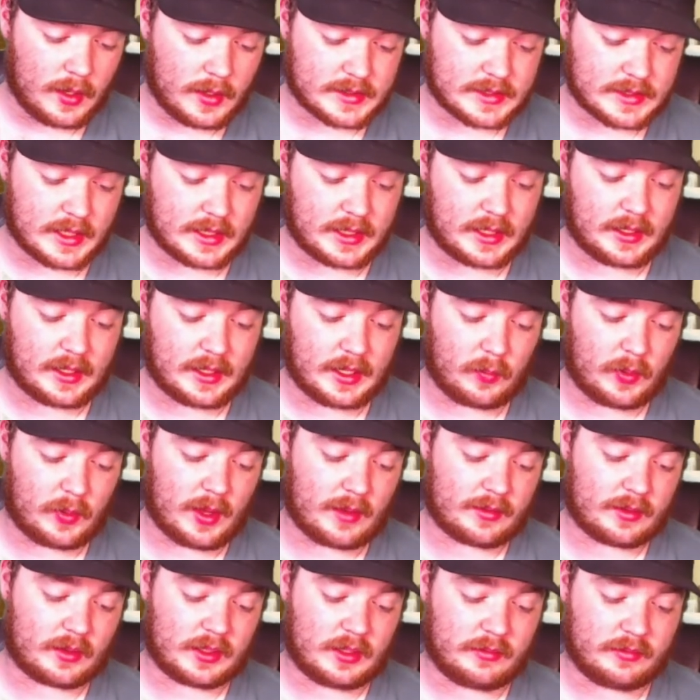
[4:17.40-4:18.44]
Sunday night,
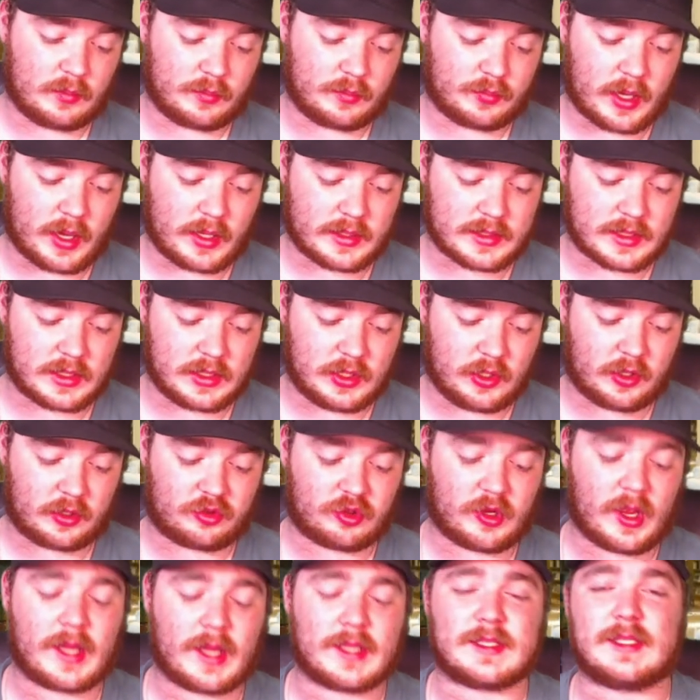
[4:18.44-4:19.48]
we had the Cleveland Browns and New
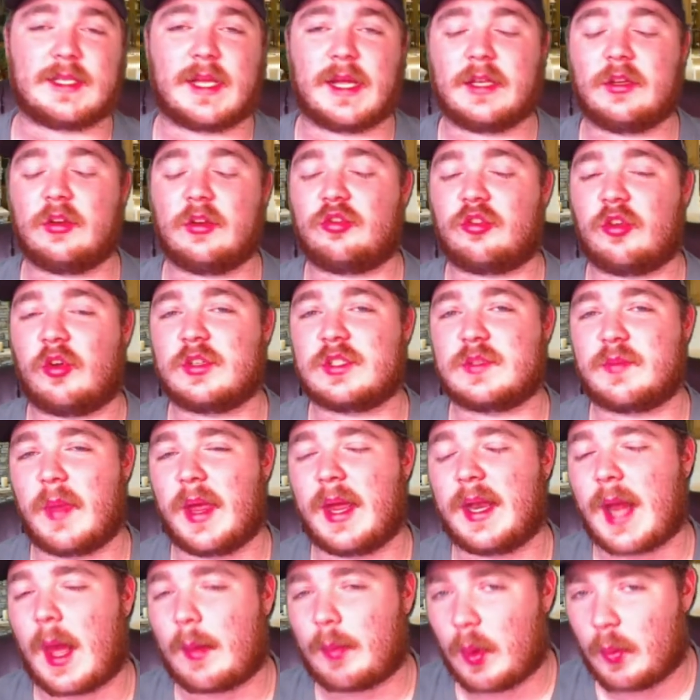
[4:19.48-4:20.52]
York Giants. Daniel Jones
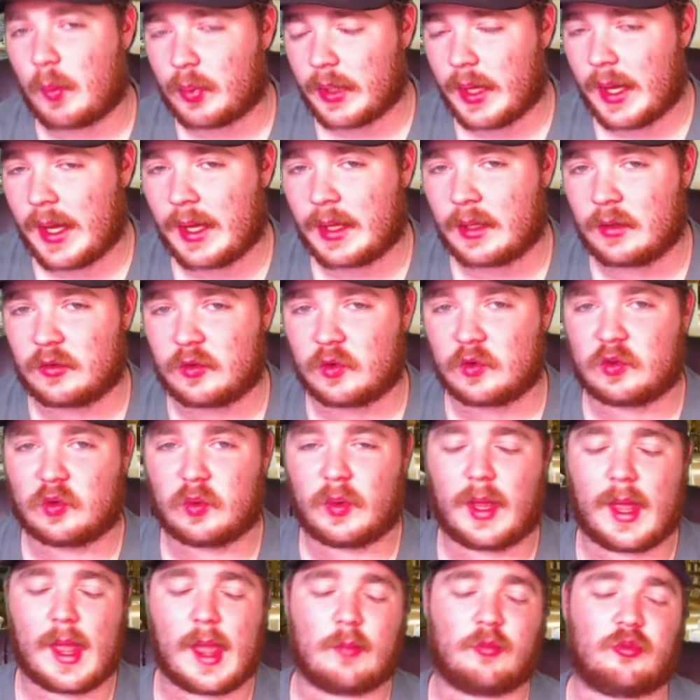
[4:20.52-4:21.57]
may not be playing due
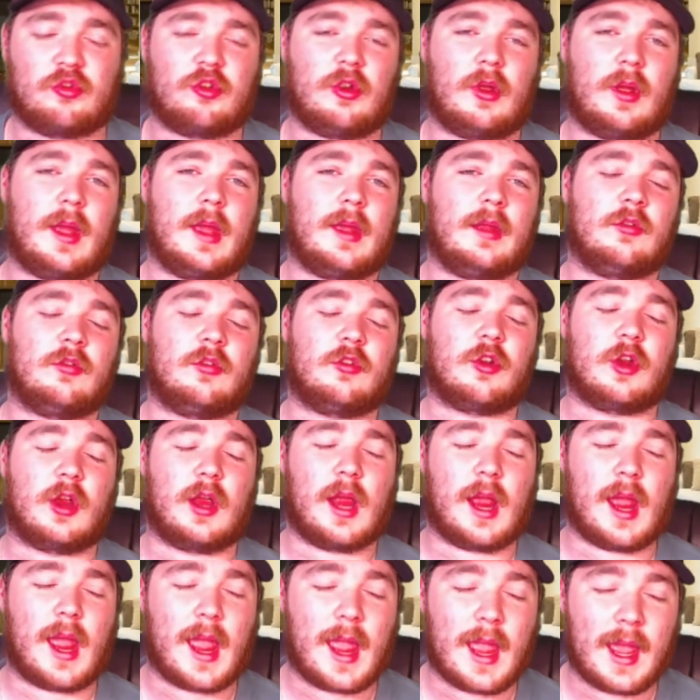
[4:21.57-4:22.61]
to a hamstring
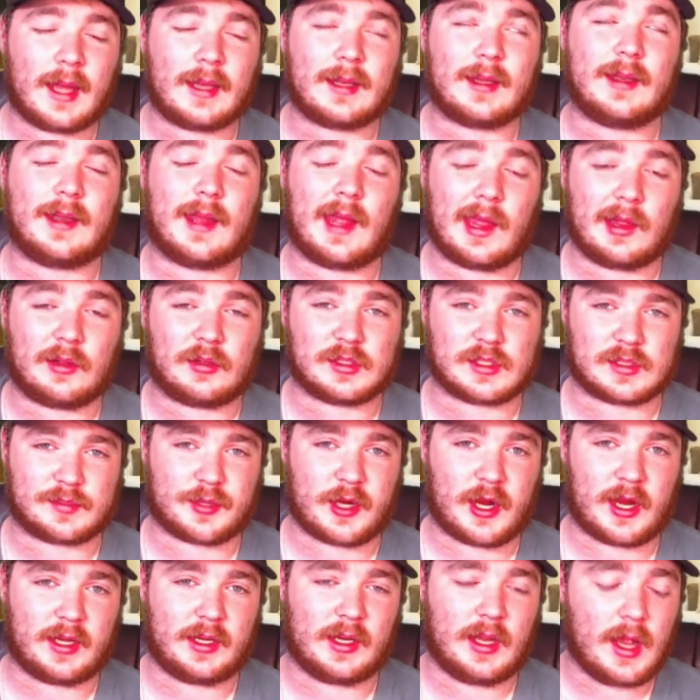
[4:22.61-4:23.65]
injury and an ankle
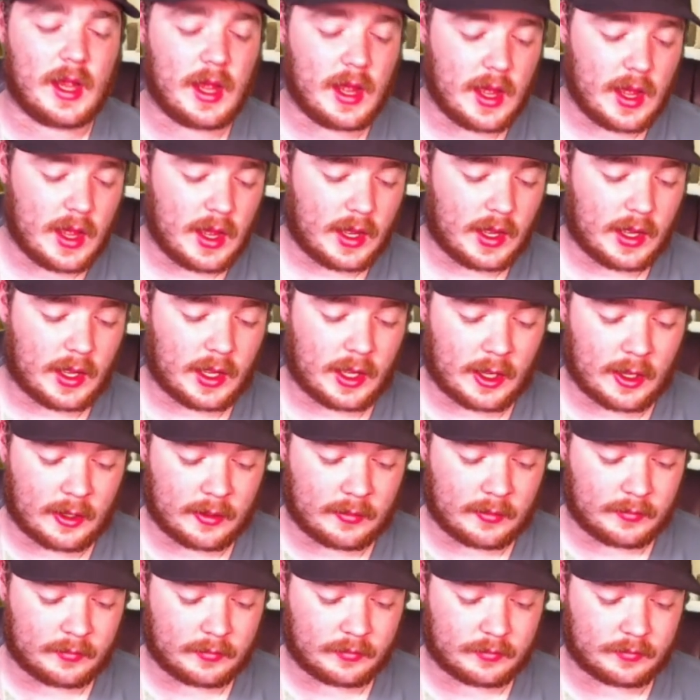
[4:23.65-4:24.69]
sprain.
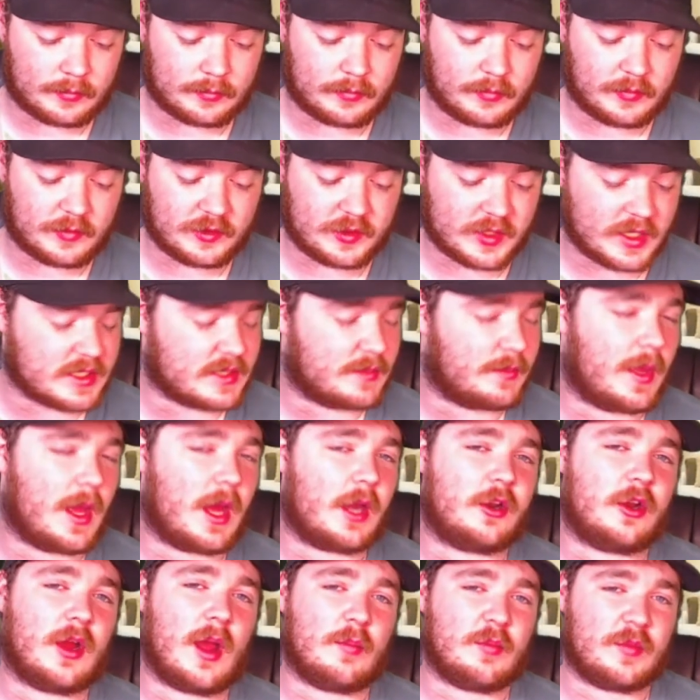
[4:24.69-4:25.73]
Um, doesn't
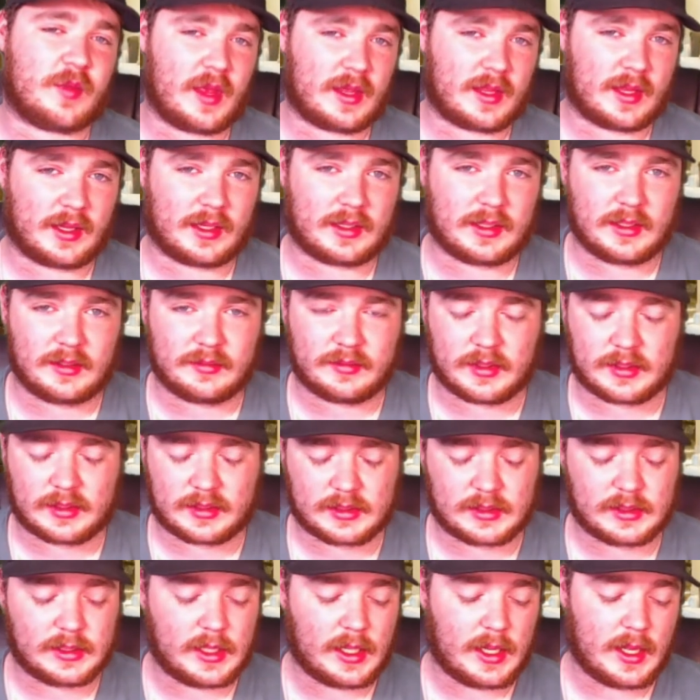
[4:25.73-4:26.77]
matter. I'm taking
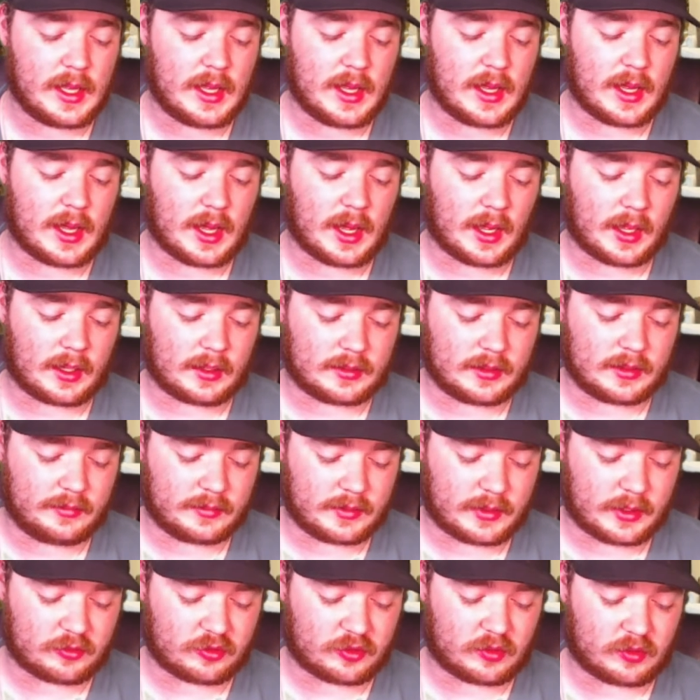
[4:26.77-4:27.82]
Cleveland. Uh,
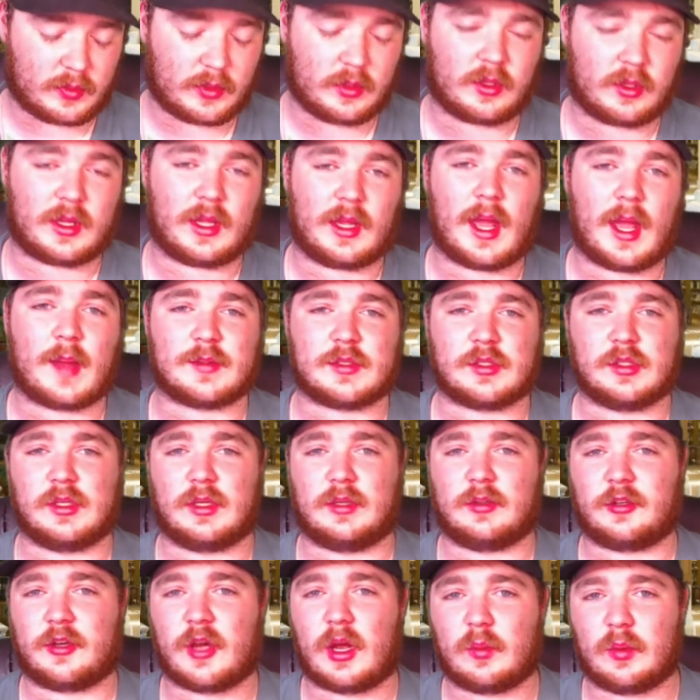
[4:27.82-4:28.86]
Cleveland has just been looking
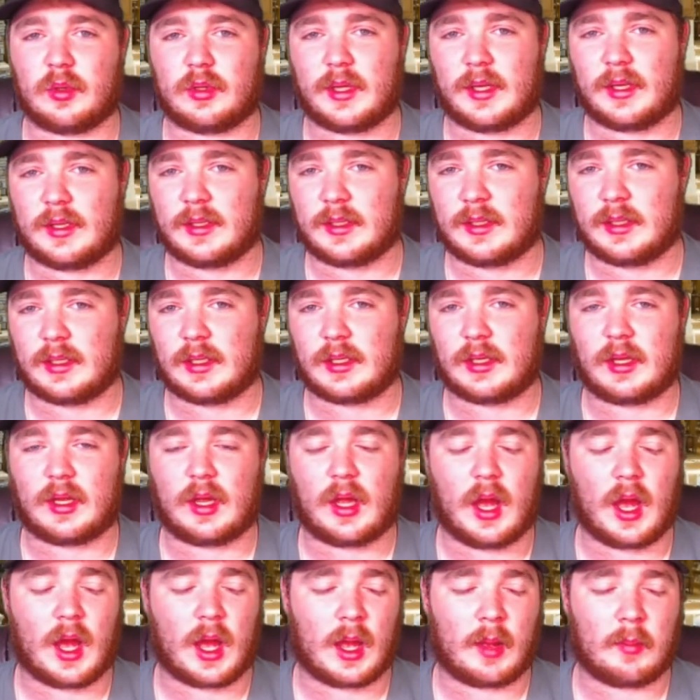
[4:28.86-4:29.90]
absolutely incredible lately.
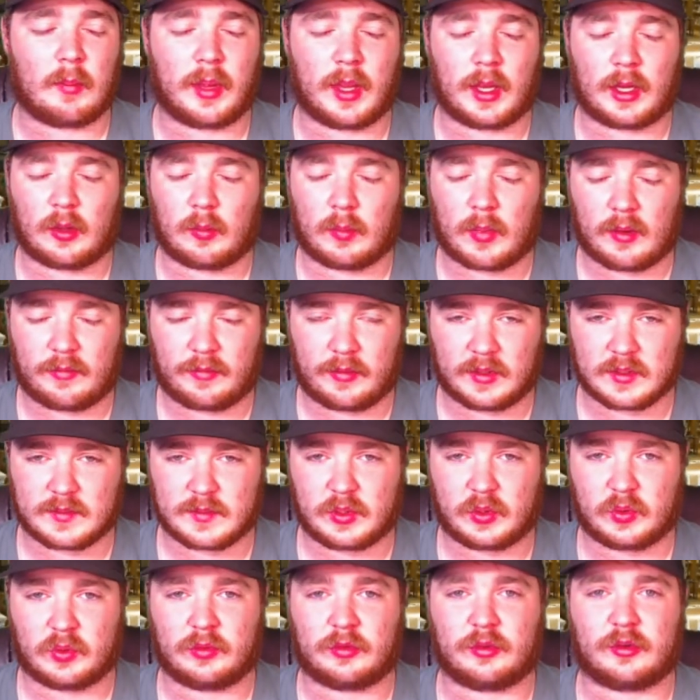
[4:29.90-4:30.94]
Uh, Baker Mayfield's
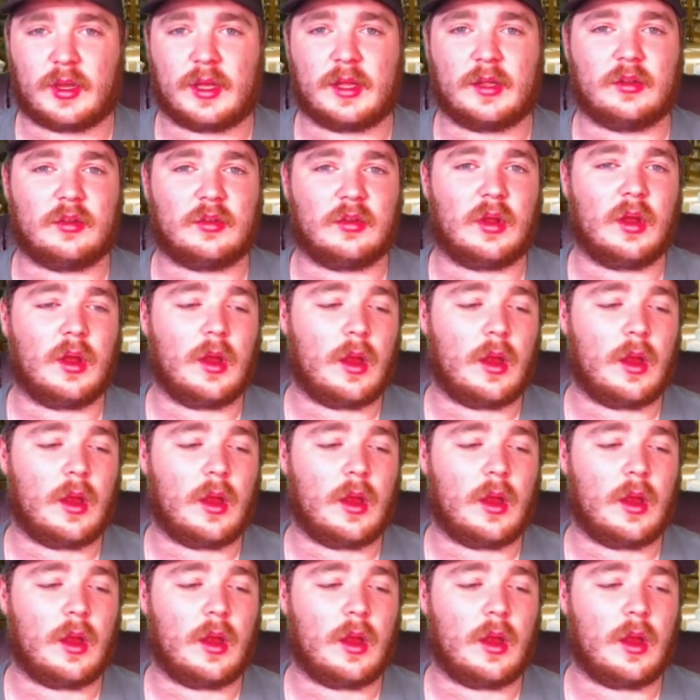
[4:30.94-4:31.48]
been doing great.